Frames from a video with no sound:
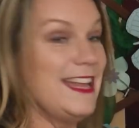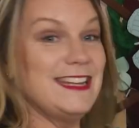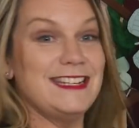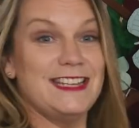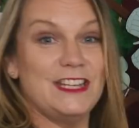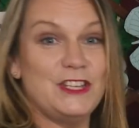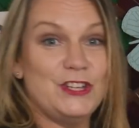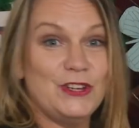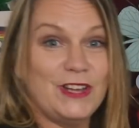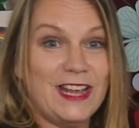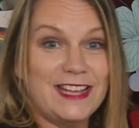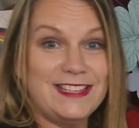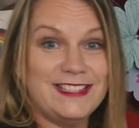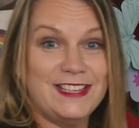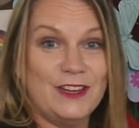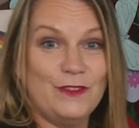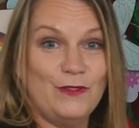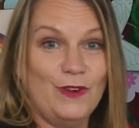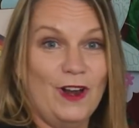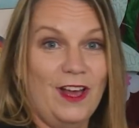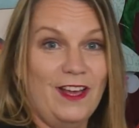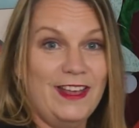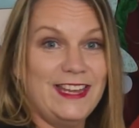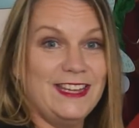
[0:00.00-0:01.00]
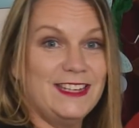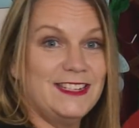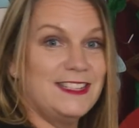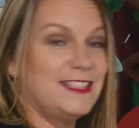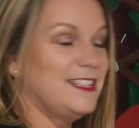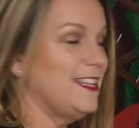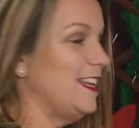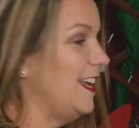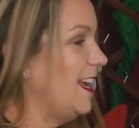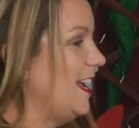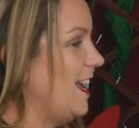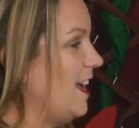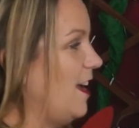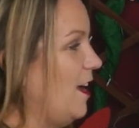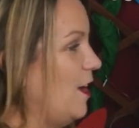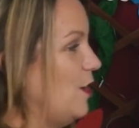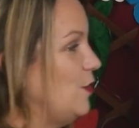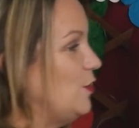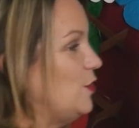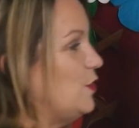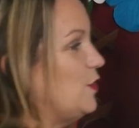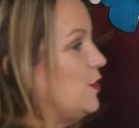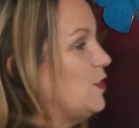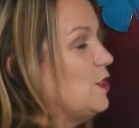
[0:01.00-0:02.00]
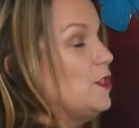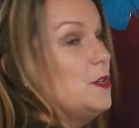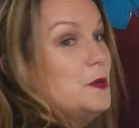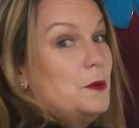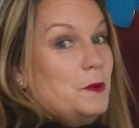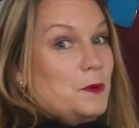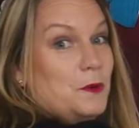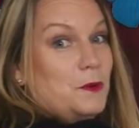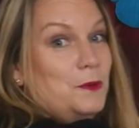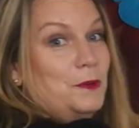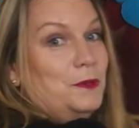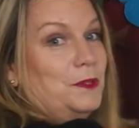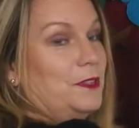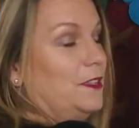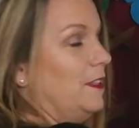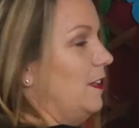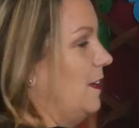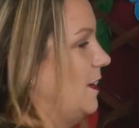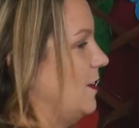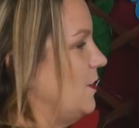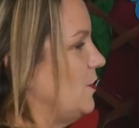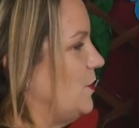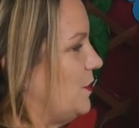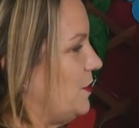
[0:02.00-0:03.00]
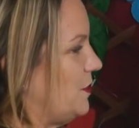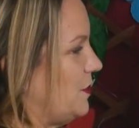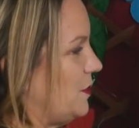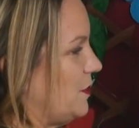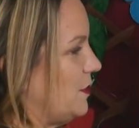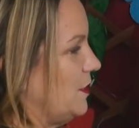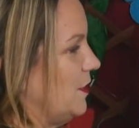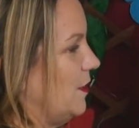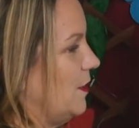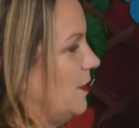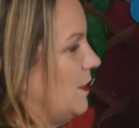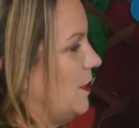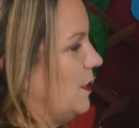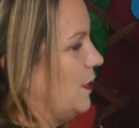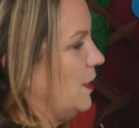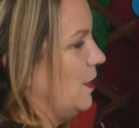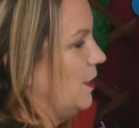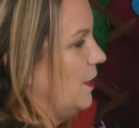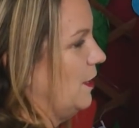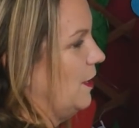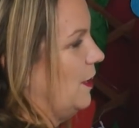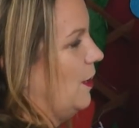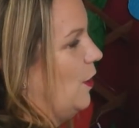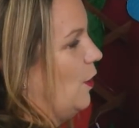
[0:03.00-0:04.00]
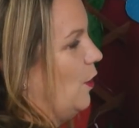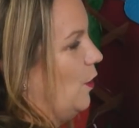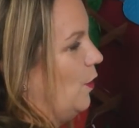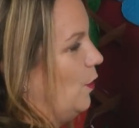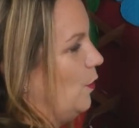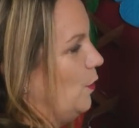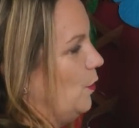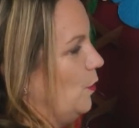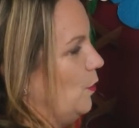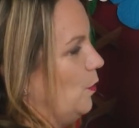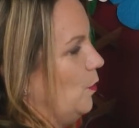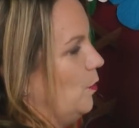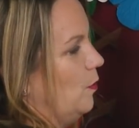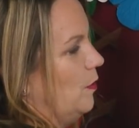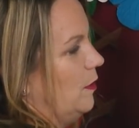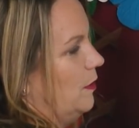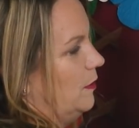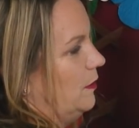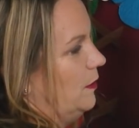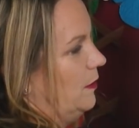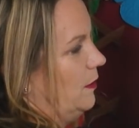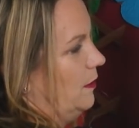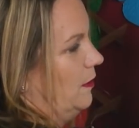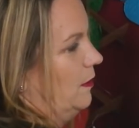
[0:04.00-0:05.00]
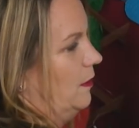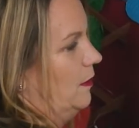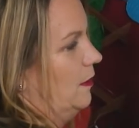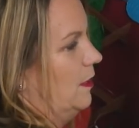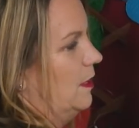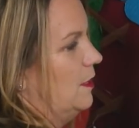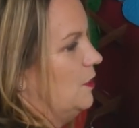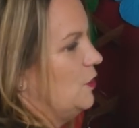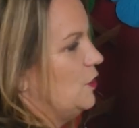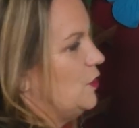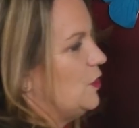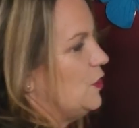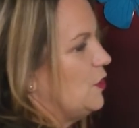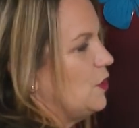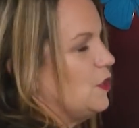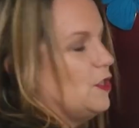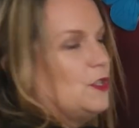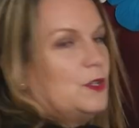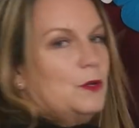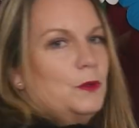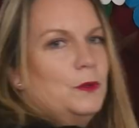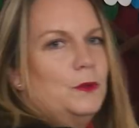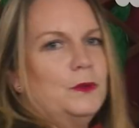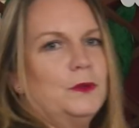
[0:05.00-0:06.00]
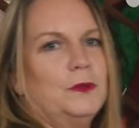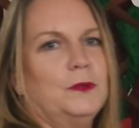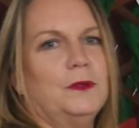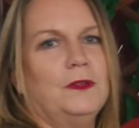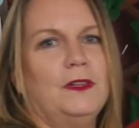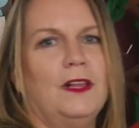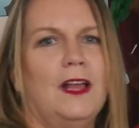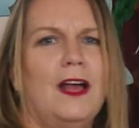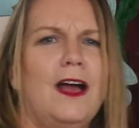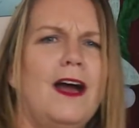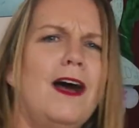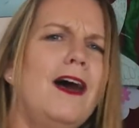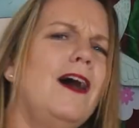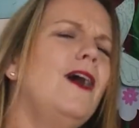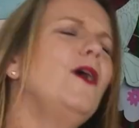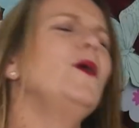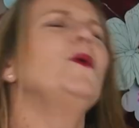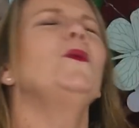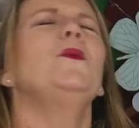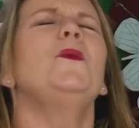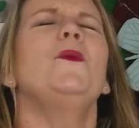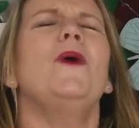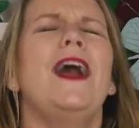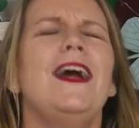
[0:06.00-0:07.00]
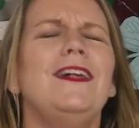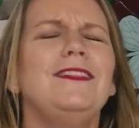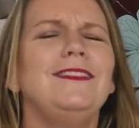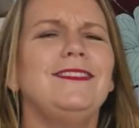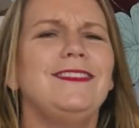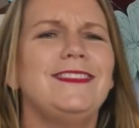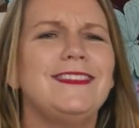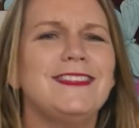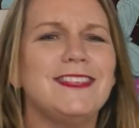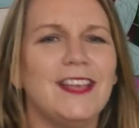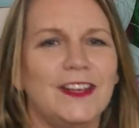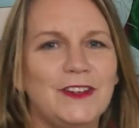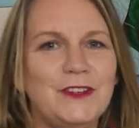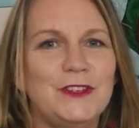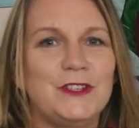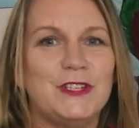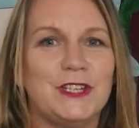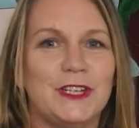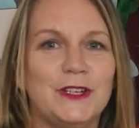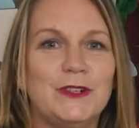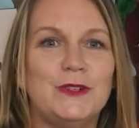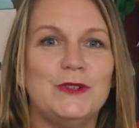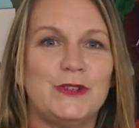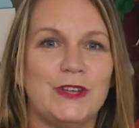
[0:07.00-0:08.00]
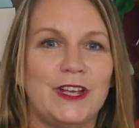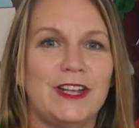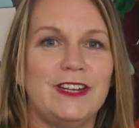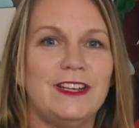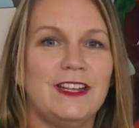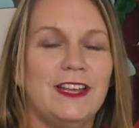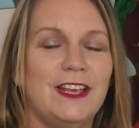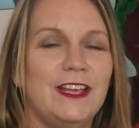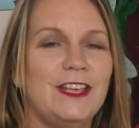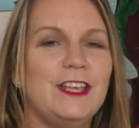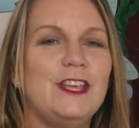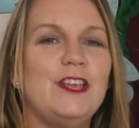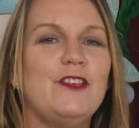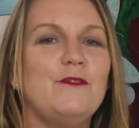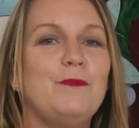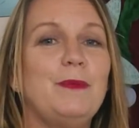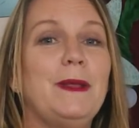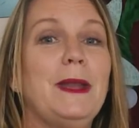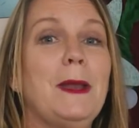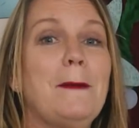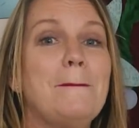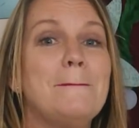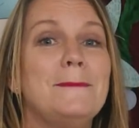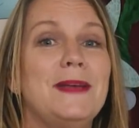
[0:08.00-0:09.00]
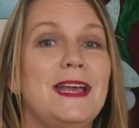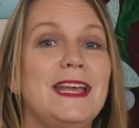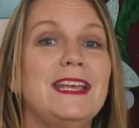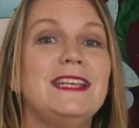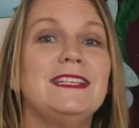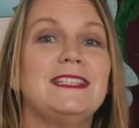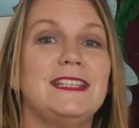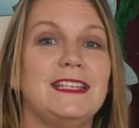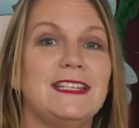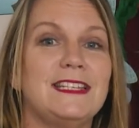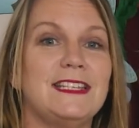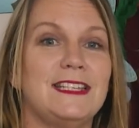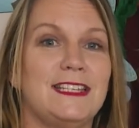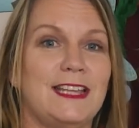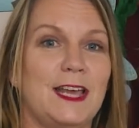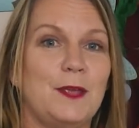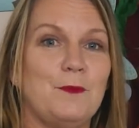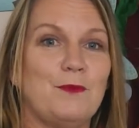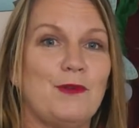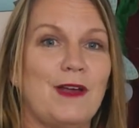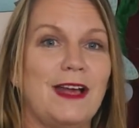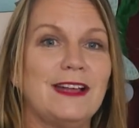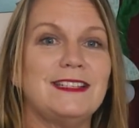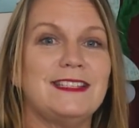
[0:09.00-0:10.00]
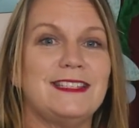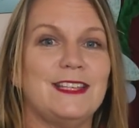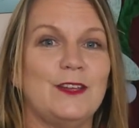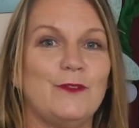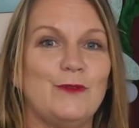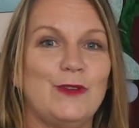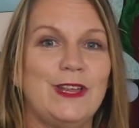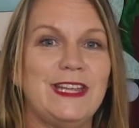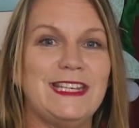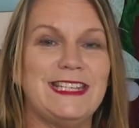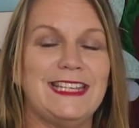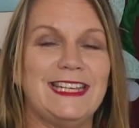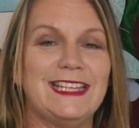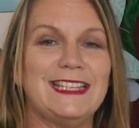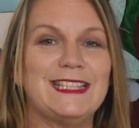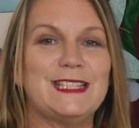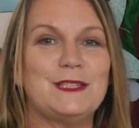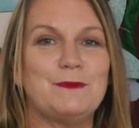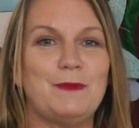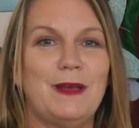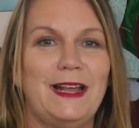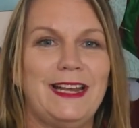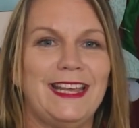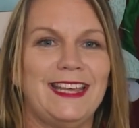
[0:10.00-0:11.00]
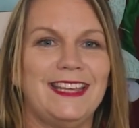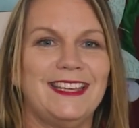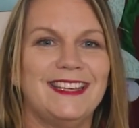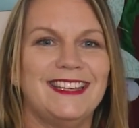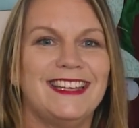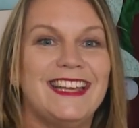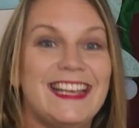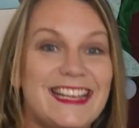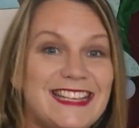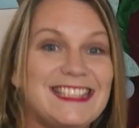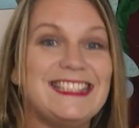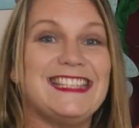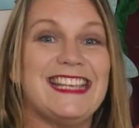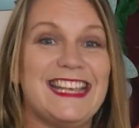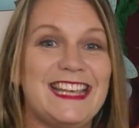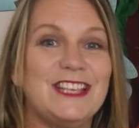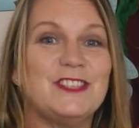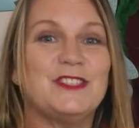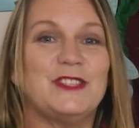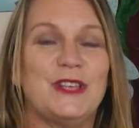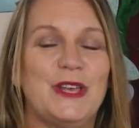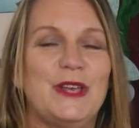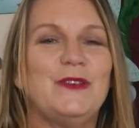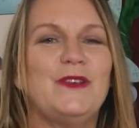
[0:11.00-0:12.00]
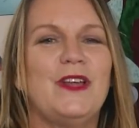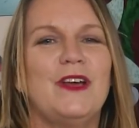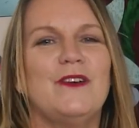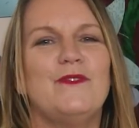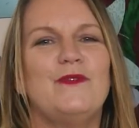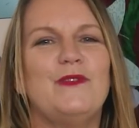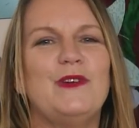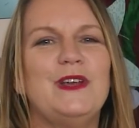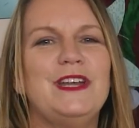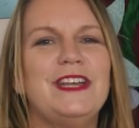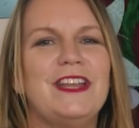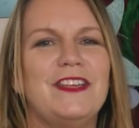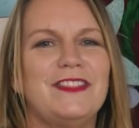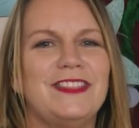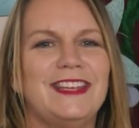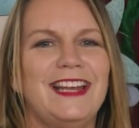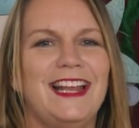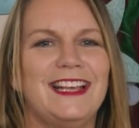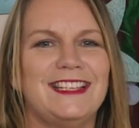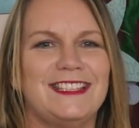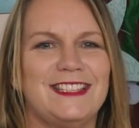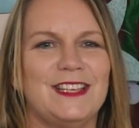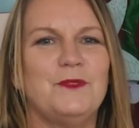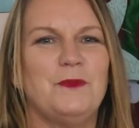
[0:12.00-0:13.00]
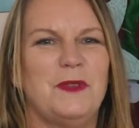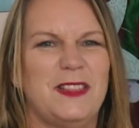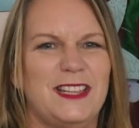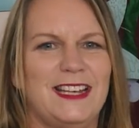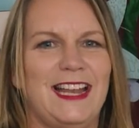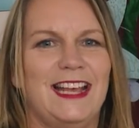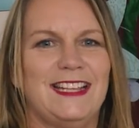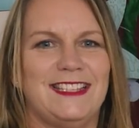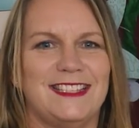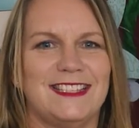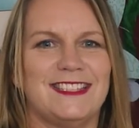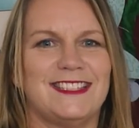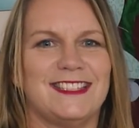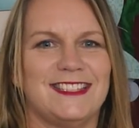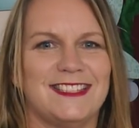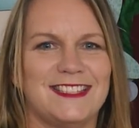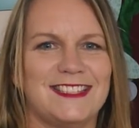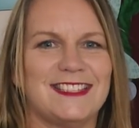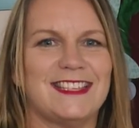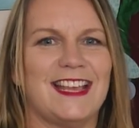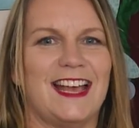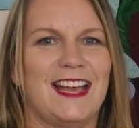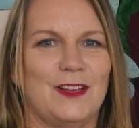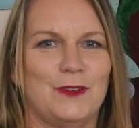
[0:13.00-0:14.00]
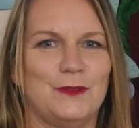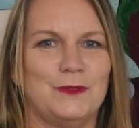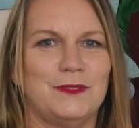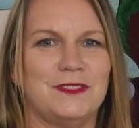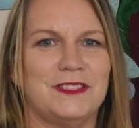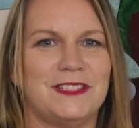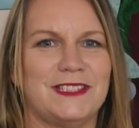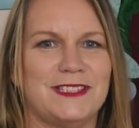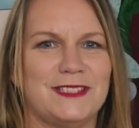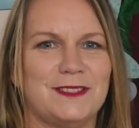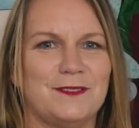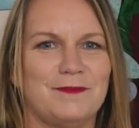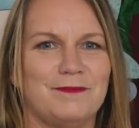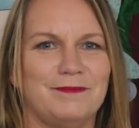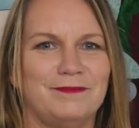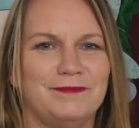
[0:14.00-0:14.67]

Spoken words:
Did you get it right? School. S-c-o-o-l. School. Well done, children. You've been amazing today practicing reading and spelling. See you soon for another lesson with letters and sounds.